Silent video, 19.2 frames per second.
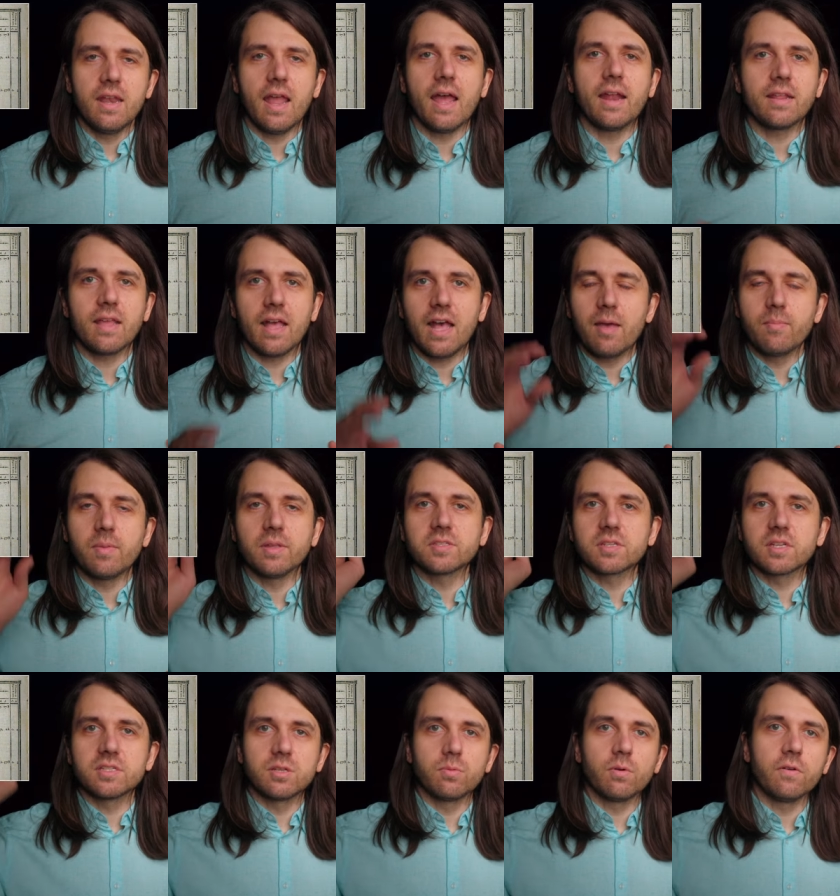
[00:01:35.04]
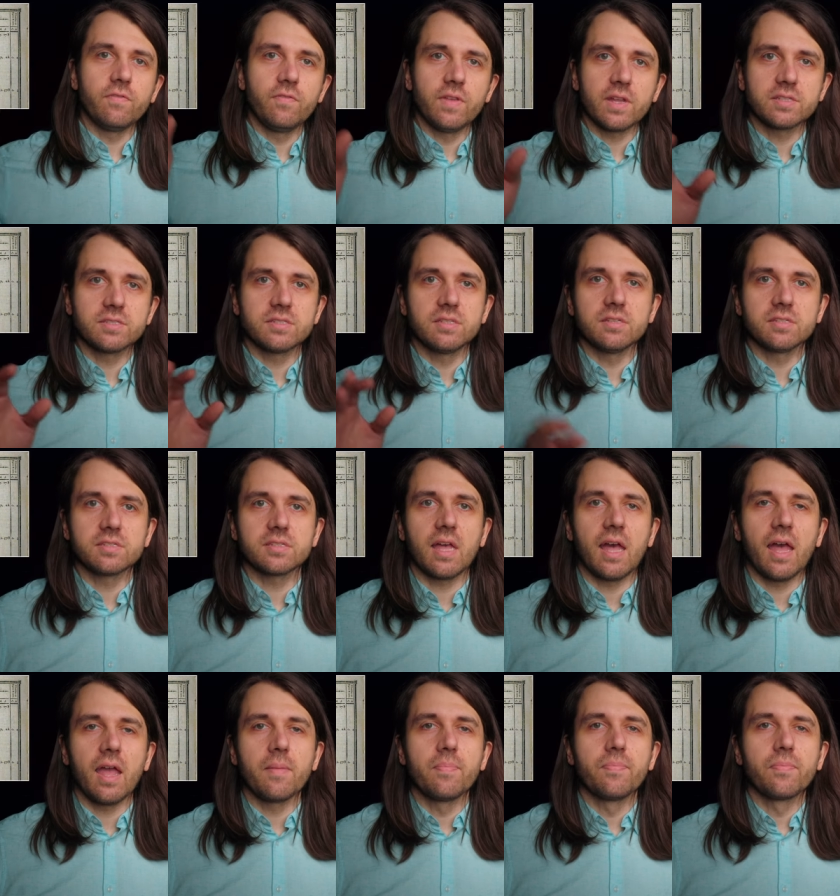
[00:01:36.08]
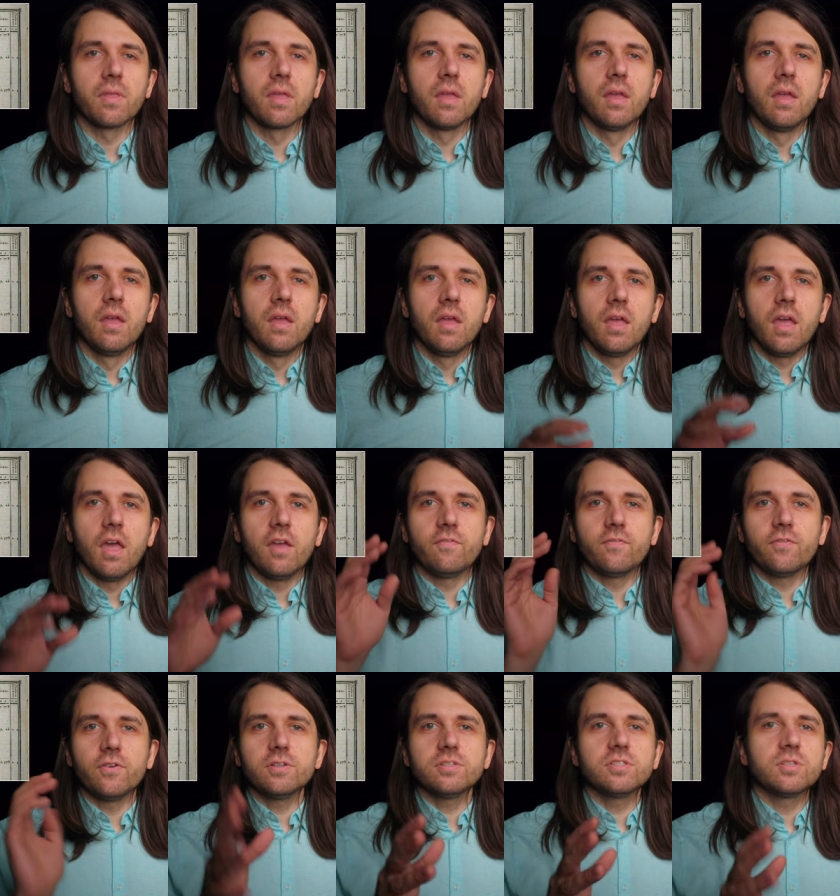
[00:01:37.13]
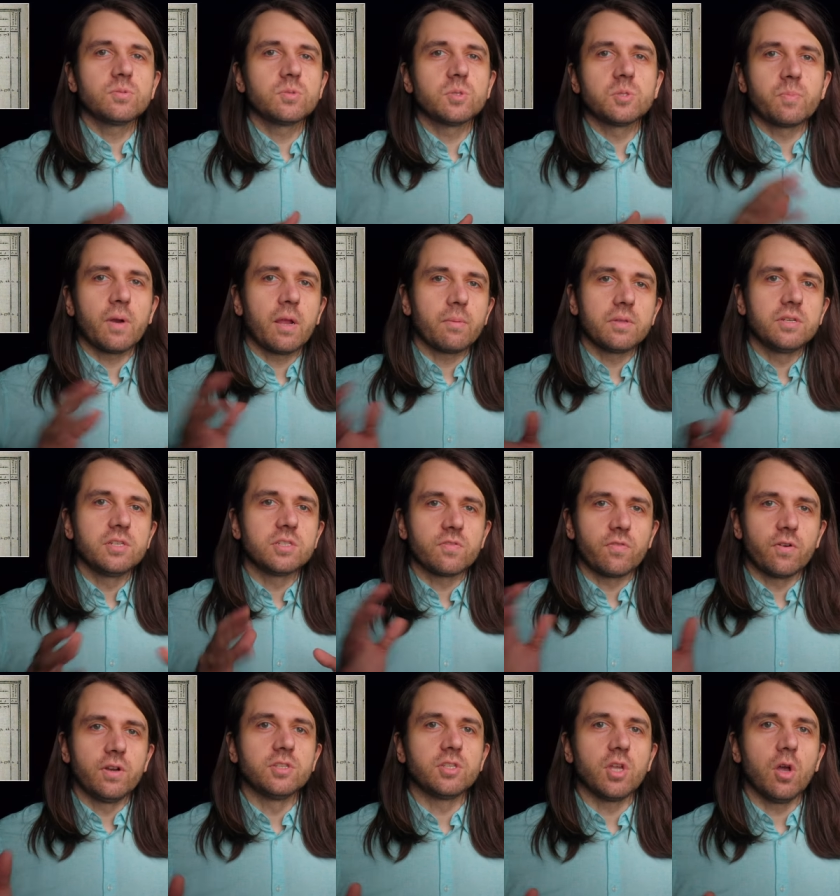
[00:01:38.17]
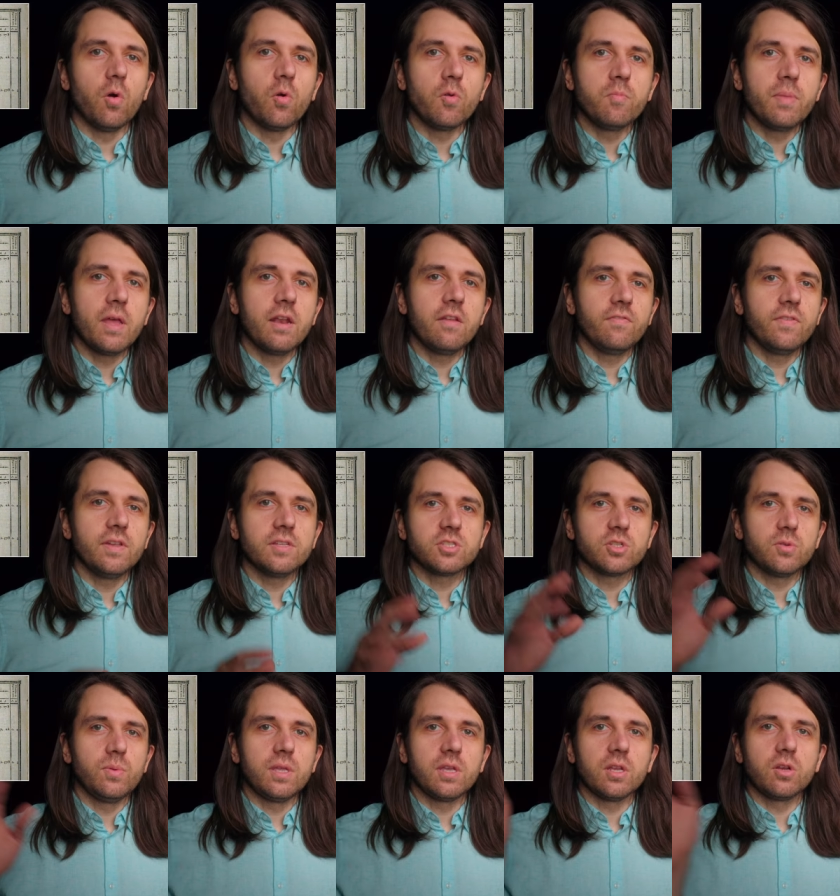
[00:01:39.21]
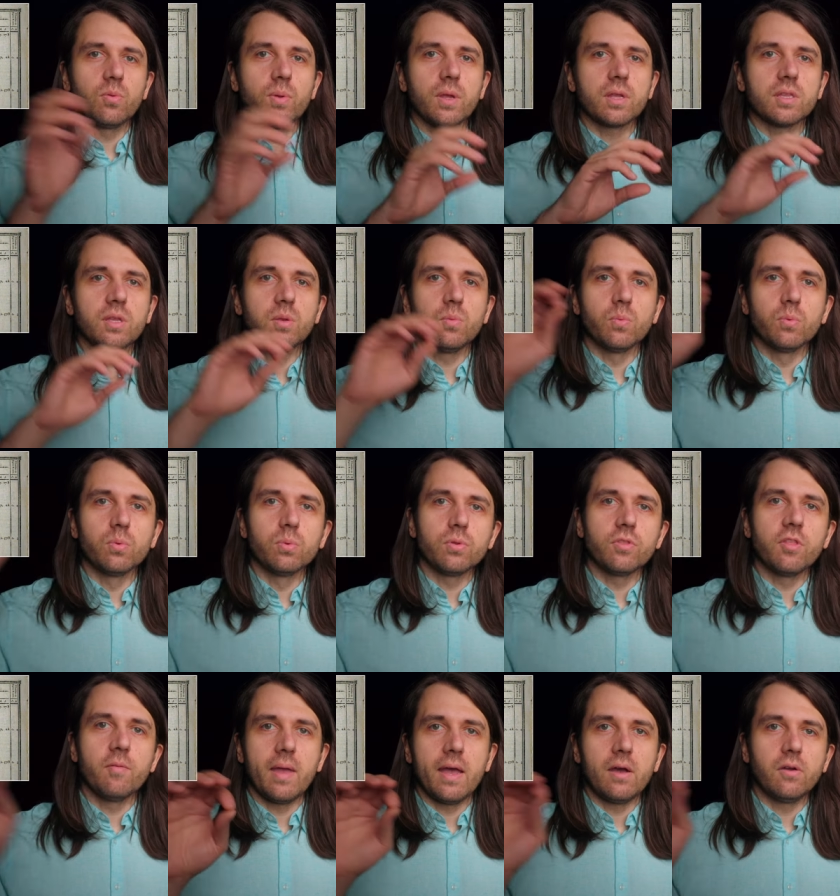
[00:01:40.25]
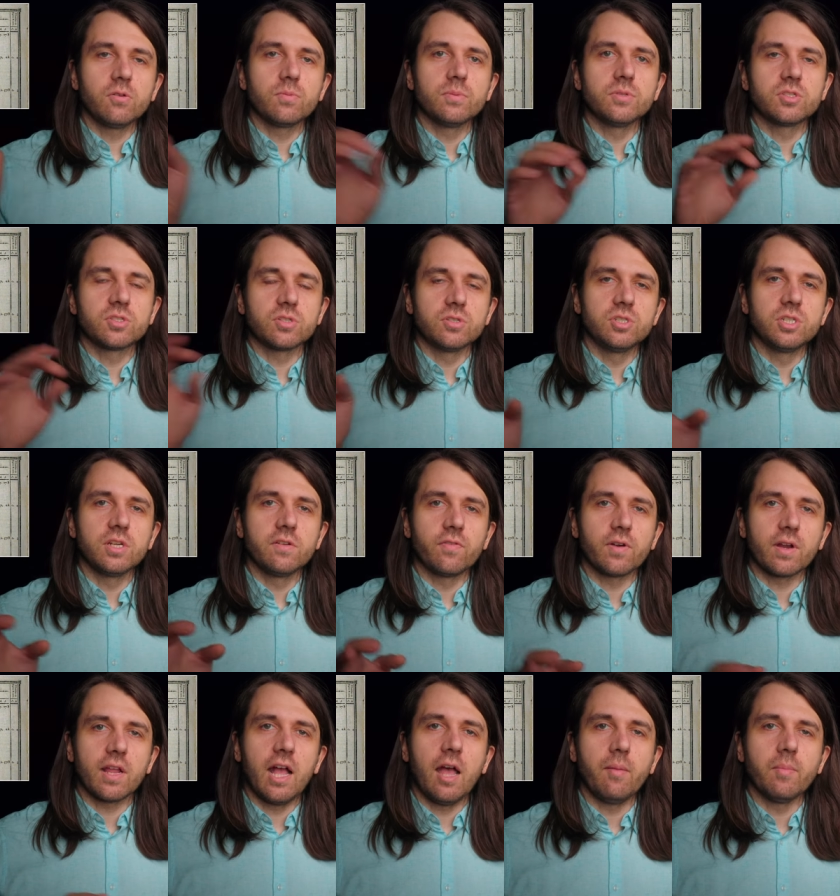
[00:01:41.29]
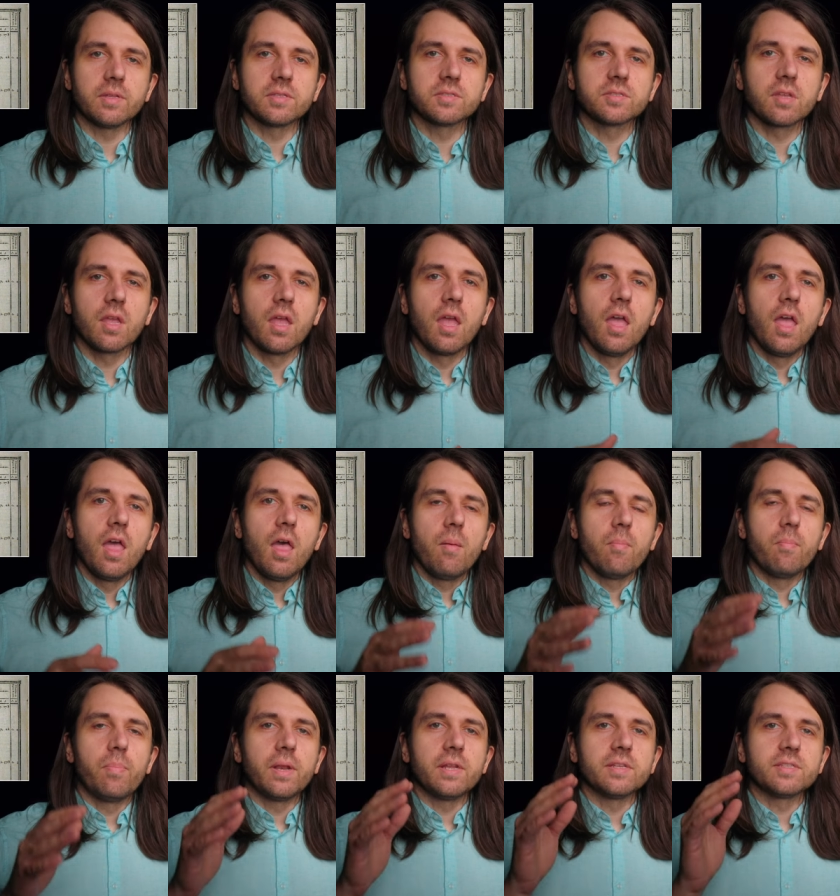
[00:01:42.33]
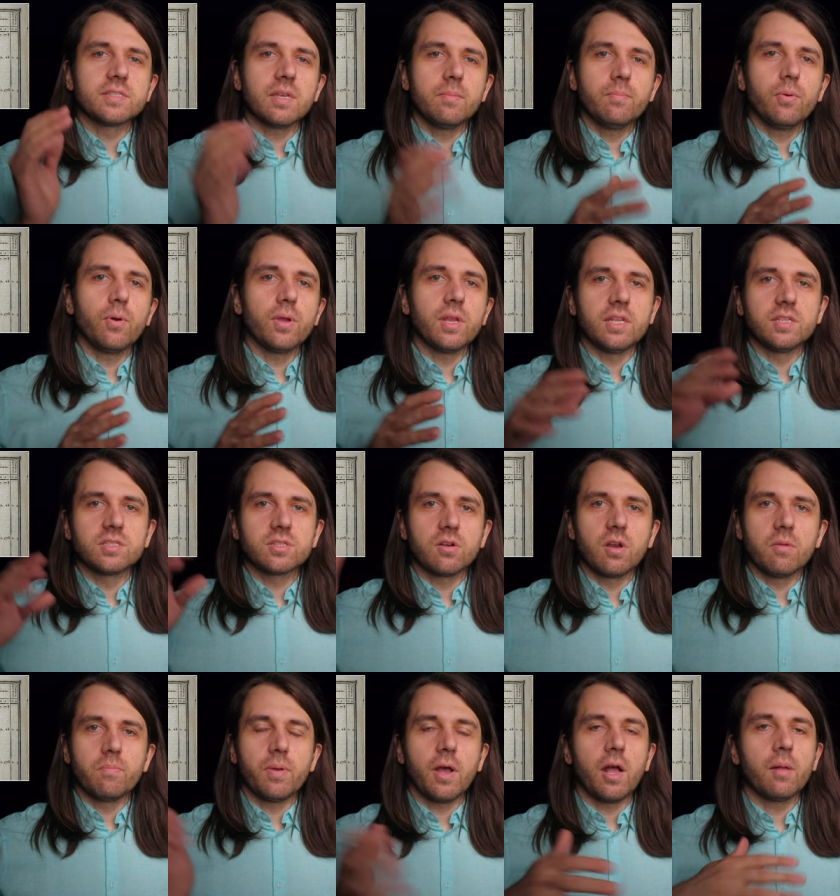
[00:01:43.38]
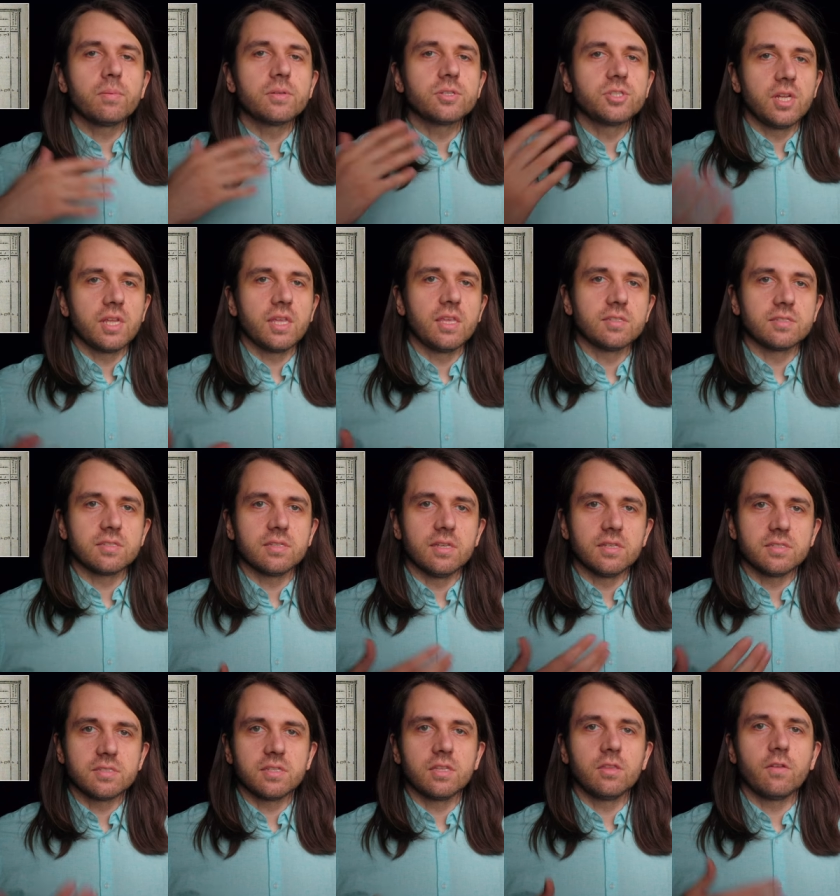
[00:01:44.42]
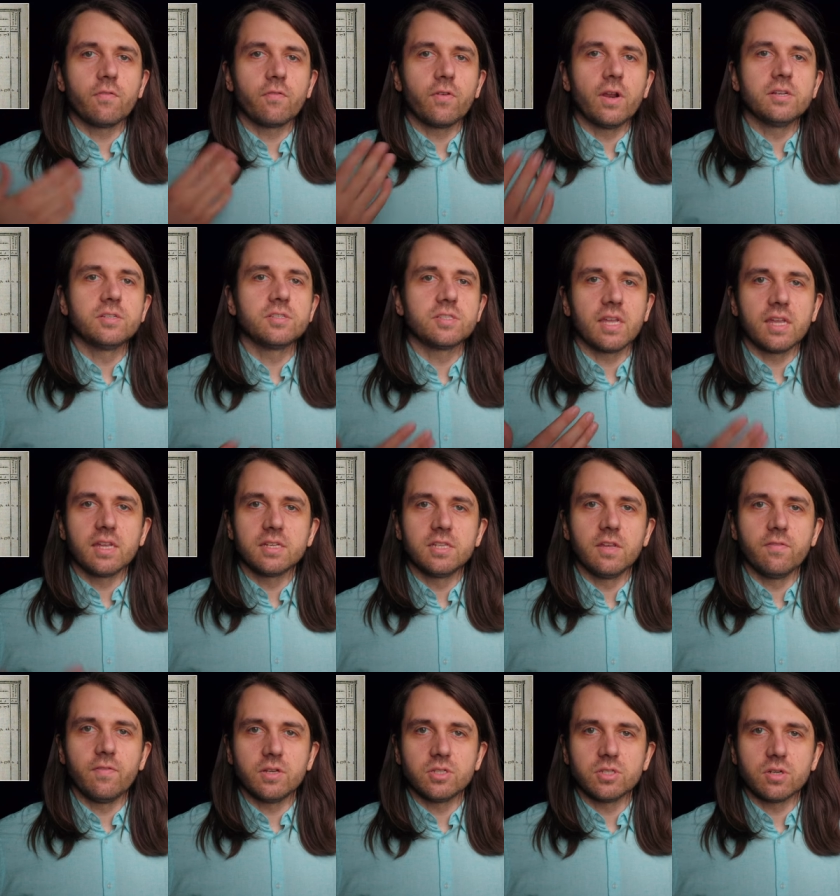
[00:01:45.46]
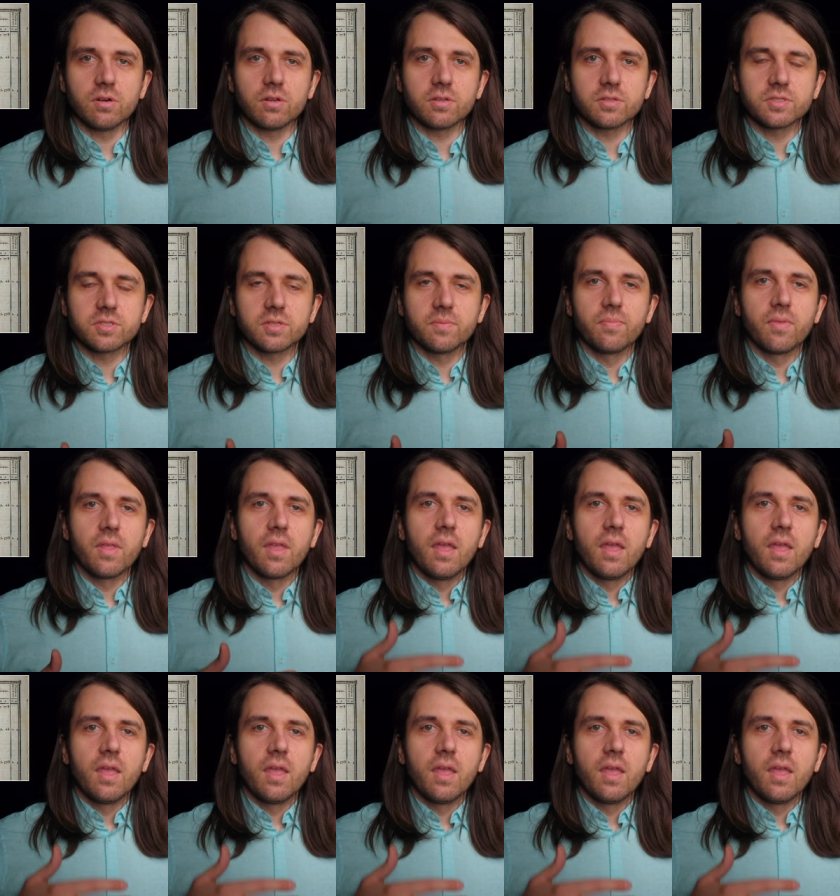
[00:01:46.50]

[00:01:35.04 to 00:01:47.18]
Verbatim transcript: not comets because they were fixed in the sky. At first, this was probably just for his own benefit so he could quickly rule them out when searching for comets. But at some point, he started publishing his lists in the French scientific journals.